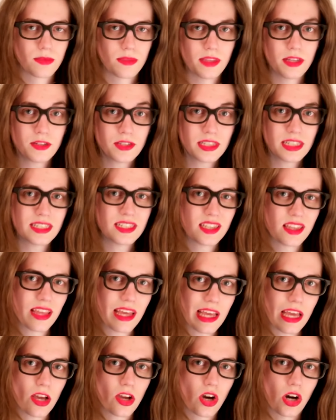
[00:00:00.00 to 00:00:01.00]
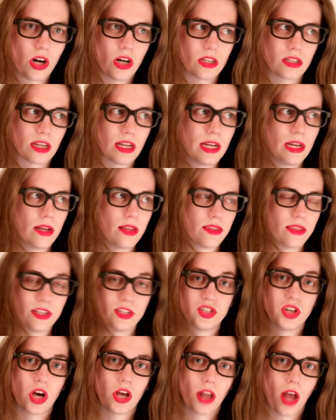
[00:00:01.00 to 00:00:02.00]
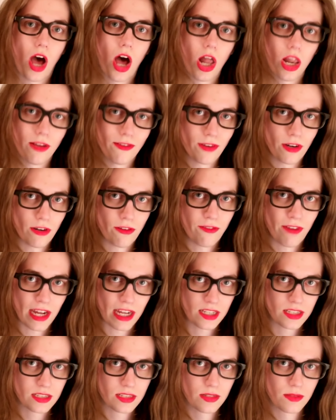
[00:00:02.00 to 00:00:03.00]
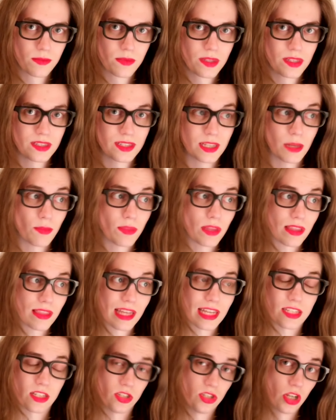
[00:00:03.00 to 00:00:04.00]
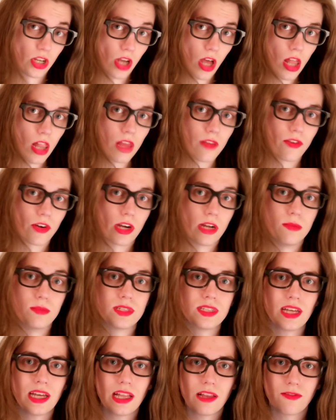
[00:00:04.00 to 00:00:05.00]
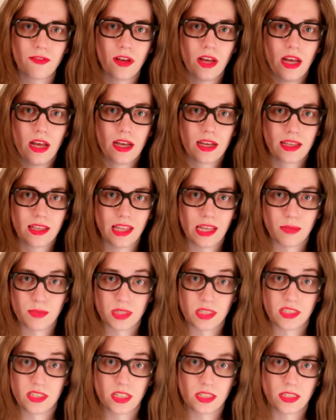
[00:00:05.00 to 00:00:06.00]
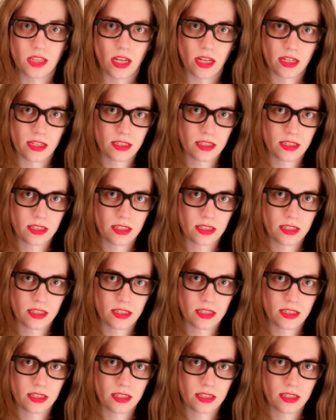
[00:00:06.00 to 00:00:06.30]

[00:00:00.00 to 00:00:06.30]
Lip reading: There's this thing called the John Oliver effect, something that John Oliver himself claims does not